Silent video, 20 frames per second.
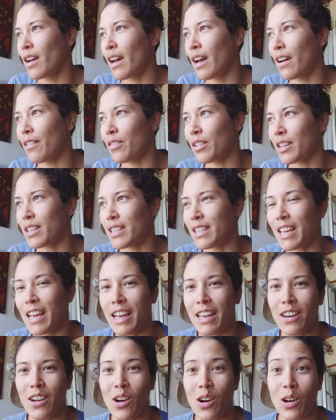having
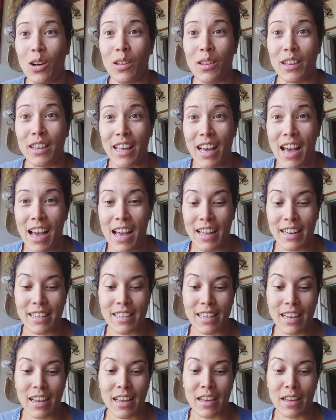said all
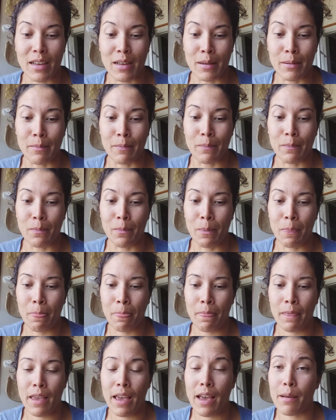that,
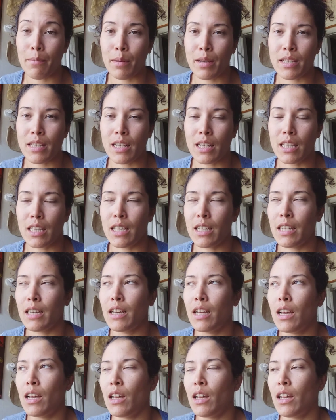yeah,
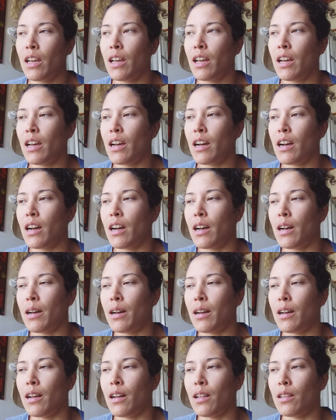basically
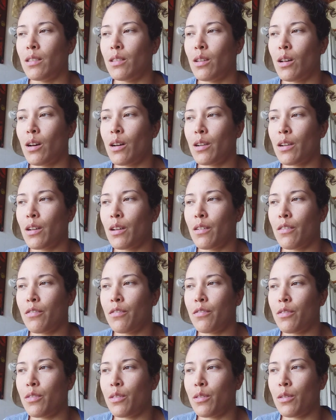a lot of
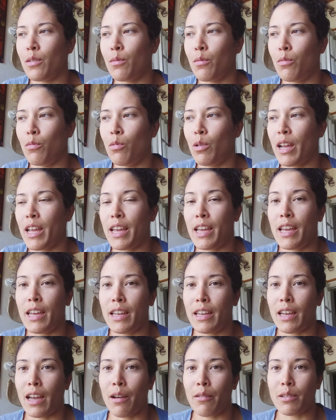the
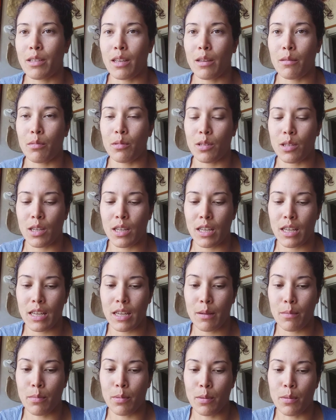way I was able to
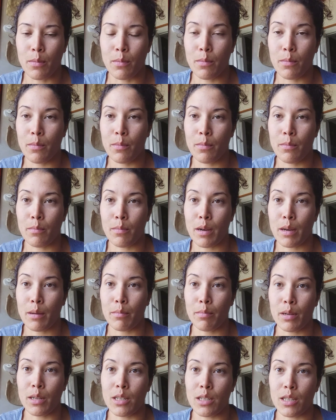keep my
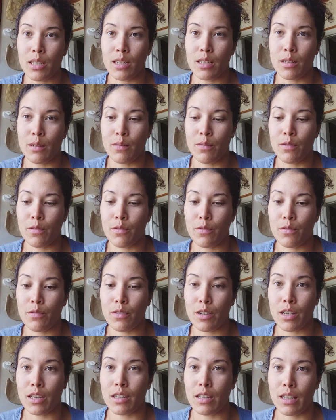budget
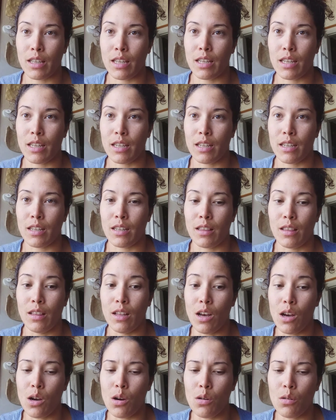fairly
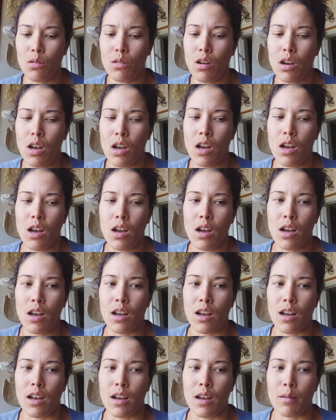low
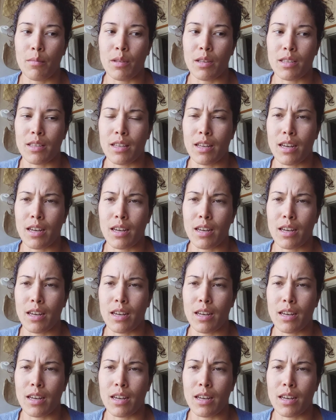is